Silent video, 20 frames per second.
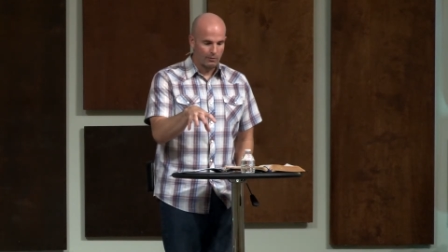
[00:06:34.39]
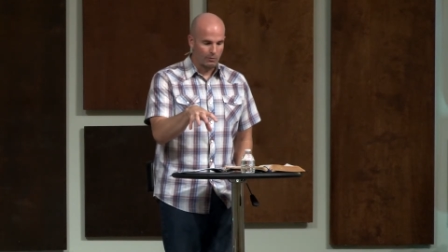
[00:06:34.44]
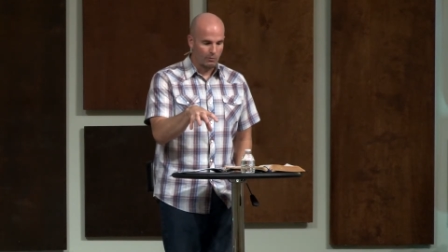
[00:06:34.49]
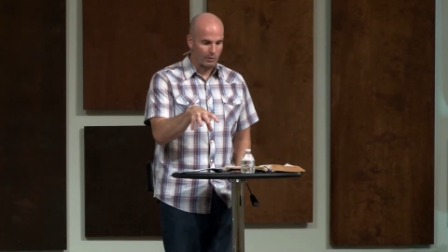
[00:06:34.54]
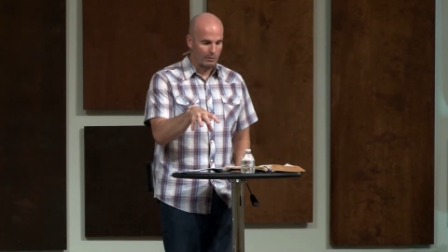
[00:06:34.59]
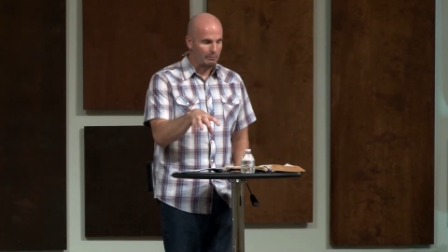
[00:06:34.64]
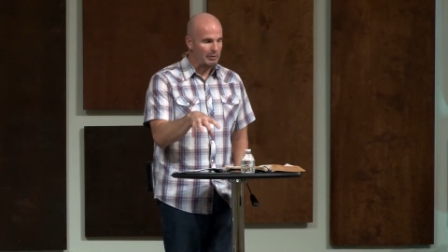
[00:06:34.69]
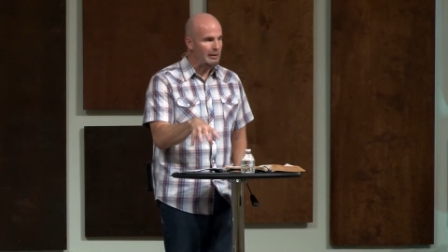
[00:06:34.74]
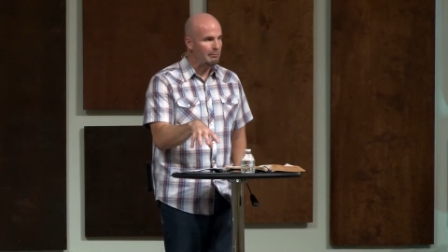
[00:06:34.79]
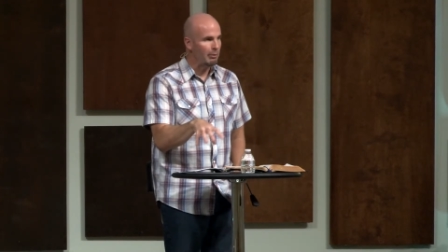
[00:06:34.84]

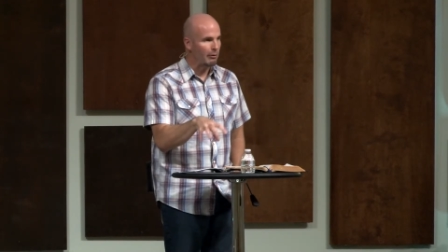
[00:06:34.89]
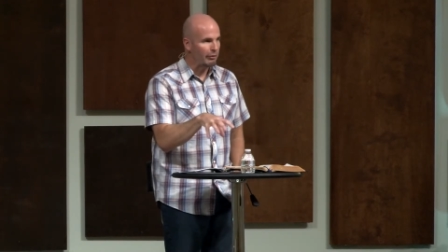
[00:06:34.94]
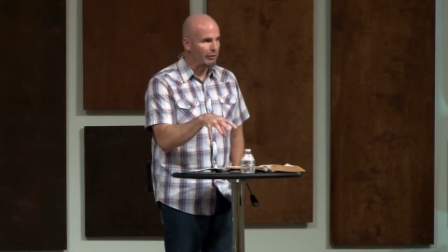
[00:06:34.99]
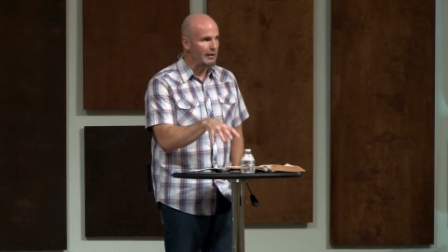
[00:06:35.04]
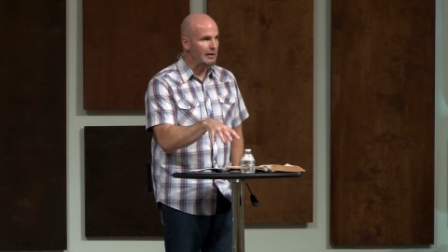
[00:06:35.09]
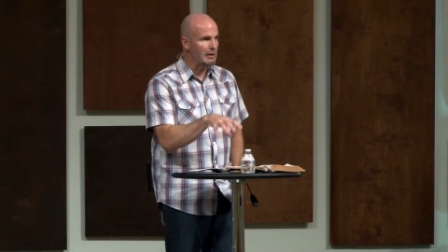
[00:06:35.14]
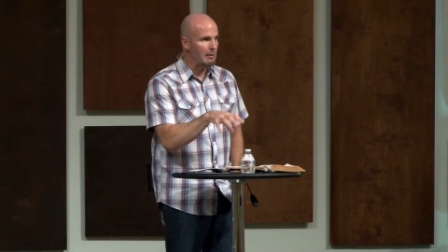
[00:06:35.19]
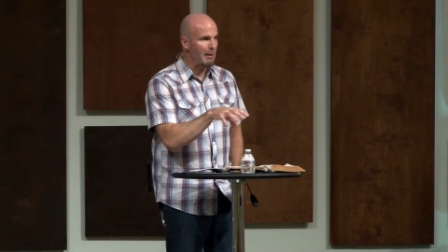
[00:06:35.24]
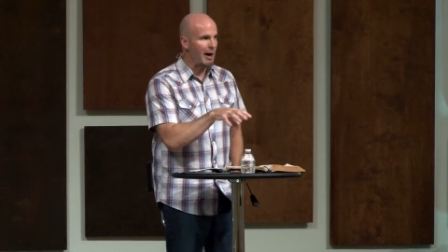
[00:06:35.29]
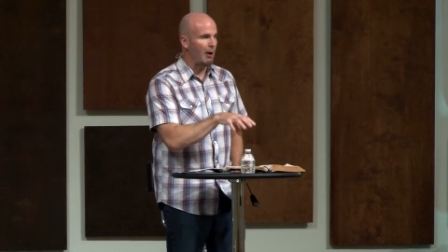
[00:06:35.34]
when people
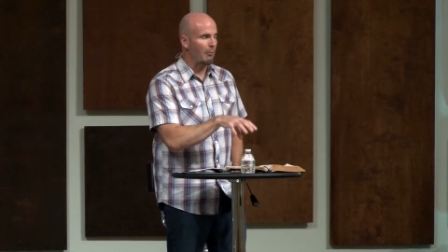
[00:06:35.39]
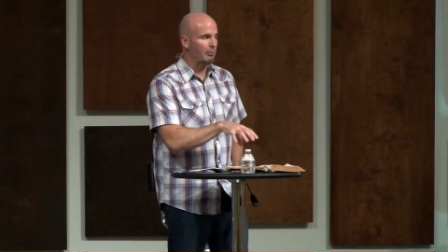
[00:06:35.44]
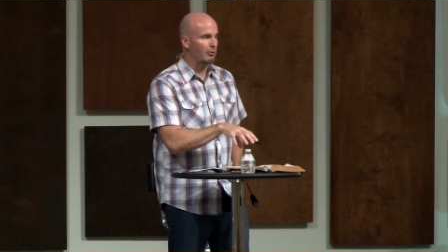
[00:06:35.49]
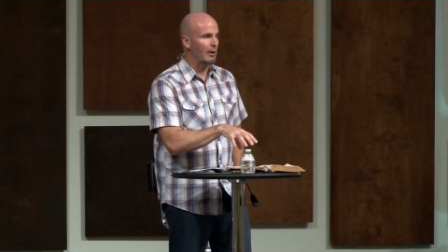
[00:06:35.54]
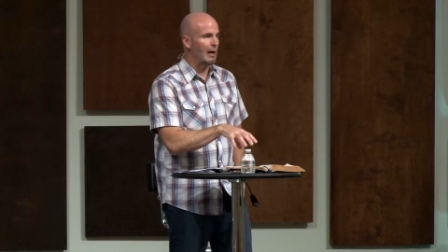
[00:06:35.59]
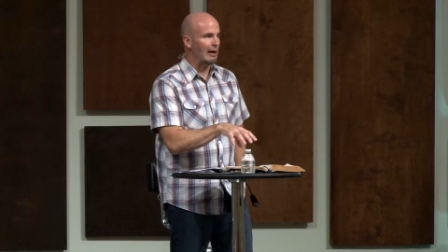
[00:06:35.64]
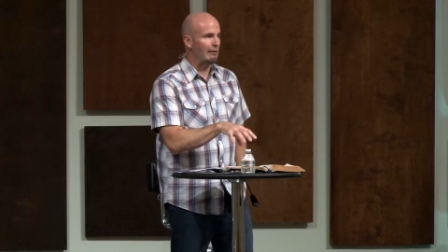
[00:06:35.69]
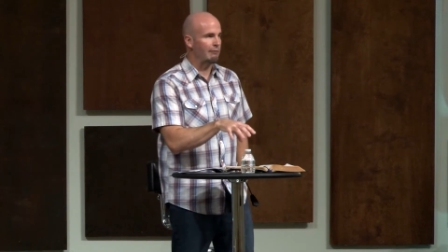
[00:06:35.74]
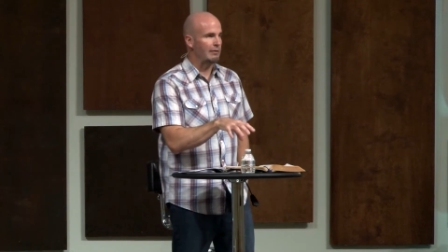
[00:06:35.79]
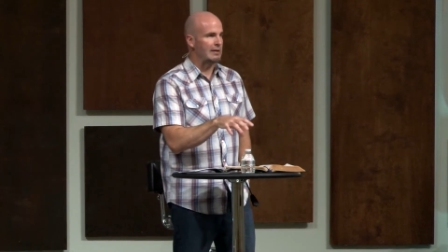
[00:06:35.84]
think about
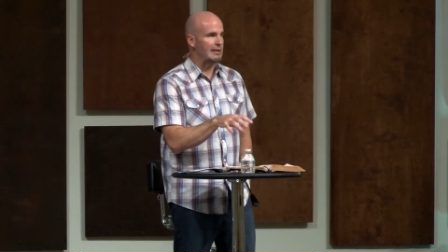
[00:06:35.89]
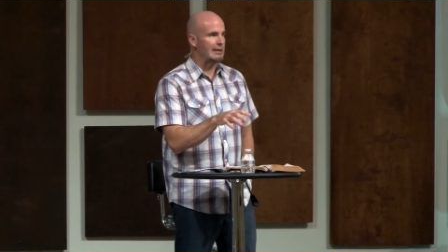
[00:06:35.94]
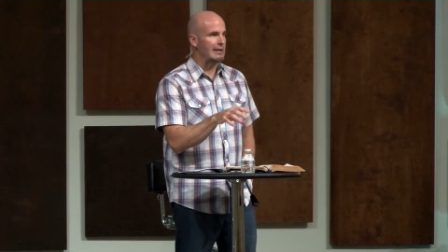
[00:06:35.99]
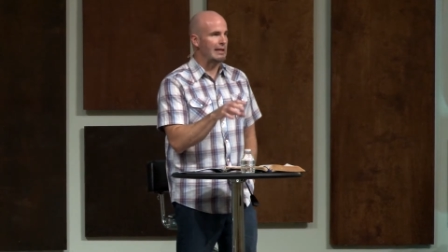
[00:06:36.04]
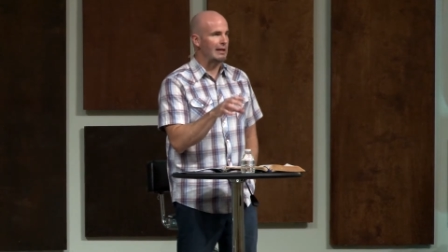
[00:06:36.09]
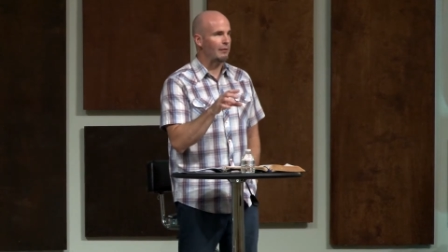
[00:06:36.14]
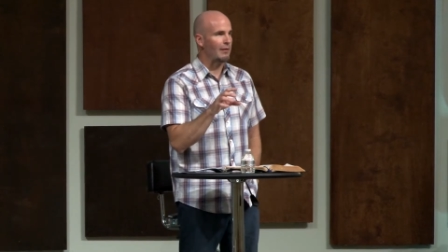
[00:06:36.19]
prophecy,